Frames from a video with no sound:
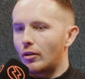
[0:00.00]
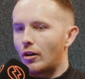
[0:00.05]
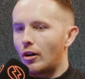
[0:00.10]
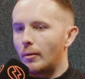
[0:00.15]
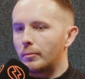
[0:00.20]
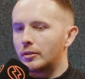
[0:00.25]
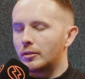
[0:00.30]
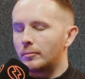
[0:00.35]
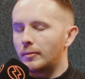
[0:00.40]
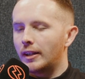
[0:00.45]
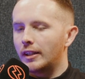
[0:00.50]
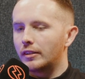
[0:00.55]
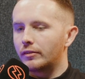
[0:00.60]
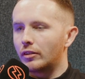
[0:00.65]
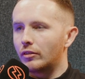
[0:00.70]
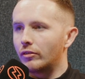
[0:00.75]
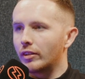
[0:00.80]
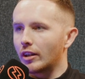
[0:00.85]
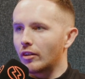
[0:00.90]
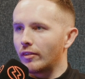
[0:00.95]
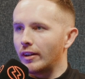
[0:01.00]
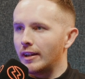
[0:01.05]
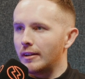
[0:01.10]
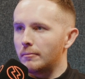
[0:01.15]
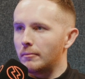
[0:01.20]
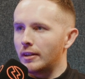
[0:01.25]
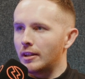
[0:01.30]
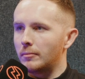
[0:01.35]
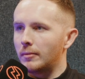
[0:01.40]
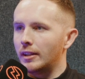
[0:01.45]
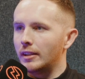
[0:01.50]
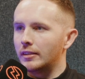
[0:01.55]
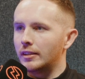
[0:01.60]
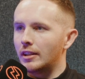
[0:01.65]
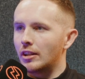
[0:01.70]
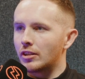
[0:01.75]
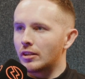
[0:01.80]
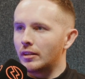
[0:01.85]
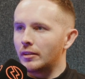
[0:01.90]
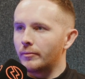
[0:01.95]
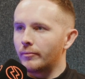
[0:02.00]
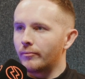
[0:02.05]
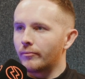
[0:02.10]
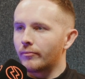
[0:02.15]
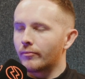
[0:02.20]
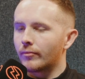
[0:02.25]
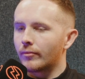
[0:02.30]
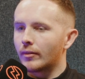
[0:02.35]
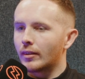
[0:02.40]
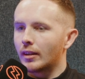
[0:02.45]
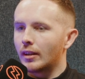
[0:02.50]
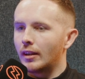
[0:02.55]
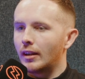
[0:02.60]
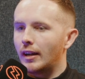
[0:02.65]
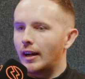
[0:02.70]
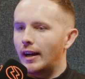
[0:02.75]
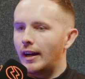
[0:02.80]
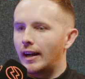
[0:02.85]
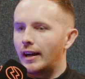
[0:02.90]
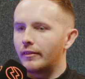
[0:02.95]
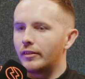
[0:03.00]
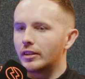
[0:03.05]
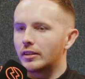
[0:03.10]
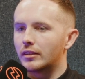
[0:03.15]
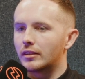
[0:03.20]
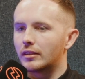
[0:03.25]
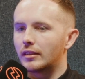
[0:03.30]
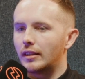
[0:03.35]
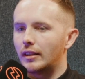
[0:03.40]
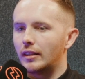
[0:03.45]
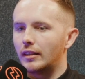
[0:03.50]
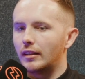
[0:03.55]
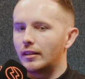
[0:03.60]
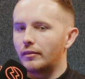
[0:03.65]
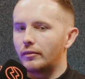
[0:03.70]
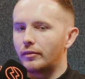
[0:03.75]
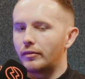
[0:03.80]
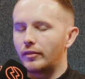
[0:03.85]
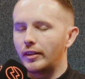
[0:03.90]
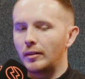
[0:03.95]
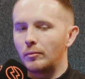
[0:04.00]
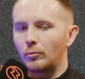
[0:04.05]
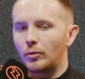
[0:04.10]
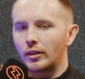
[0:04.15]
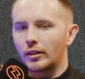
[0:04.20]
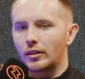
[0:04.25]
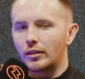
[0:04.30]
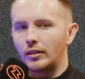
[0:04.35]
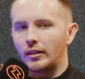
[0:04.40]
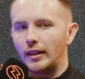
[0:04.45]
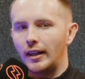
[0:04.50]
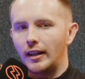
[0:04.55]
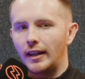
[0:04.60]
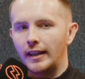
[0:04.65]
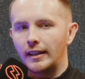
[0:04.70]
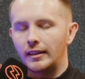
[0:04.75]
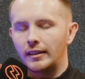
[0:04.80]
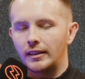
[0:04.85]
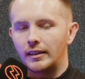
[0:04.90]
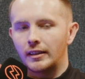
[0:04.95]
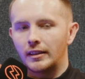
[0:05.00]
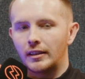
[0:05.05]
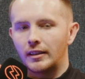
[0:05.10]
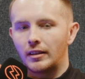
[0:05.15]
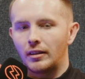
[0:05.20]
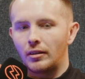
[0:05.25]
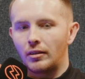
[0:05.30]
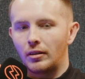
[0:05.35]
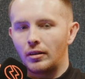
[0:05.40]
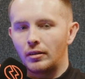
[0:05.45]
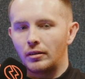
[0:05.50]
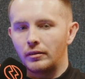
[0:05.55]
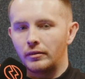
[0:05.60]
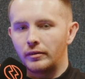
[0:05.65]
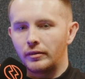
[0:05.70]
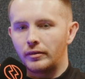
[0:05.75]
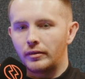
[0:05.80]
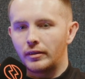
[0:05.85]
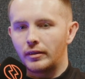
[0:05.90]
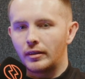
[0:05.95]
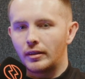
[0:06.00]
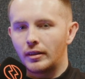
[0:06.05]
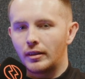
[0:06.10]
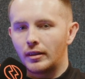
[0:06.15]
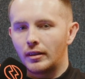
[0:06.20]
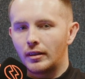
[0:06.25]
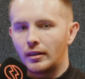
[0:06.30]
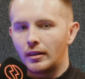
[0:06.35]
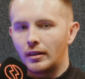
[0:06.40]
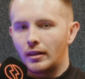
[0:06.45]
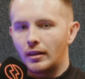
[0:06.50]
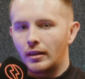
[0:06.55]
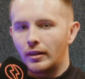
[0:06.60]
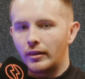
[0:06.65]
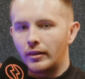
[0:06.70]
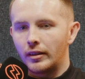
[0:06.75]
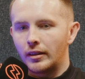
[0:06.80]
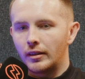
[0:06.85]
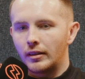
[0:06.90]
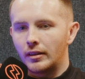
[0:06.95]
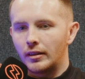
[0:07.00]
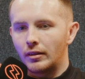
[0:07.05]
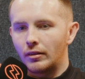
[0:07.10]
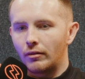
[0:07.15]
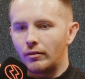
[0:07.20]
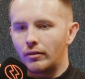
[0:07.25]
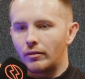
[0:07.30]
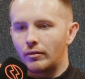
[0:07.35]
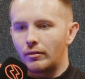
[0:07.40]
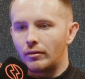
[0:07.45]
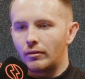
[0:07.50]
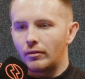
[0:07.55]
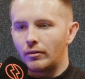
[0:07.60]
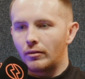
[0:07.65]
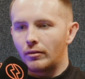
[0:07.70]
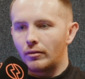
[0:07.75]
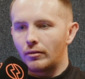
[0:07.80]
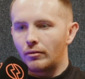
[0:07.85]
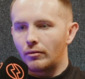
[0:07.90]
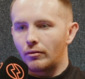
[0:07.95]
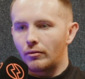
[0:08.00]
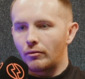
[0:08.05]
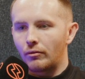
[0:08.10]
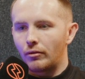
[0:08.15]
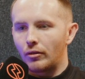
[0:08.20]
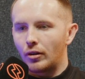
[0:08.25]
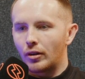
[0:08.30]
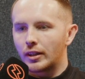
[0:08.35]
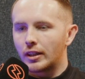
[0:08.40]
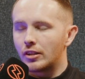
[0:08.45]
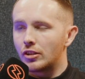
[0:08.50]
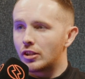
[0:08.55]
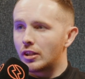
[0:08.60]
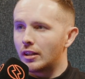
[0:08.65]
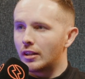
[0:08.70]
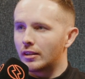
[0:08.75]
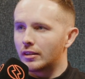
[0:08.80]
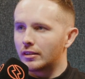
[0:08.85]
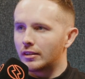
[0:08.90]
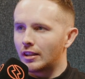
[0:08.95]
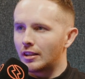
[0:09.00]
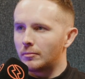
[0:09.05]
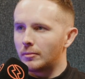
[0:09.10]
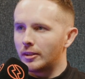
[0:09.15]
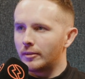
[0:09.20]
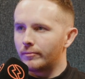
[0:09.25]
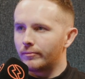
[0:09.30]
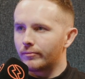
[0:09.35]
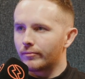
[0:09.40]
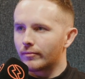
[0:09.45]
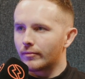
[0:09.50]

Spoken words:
Optimize for regret minimization. I have this framework or idea of the rocking chair cinema.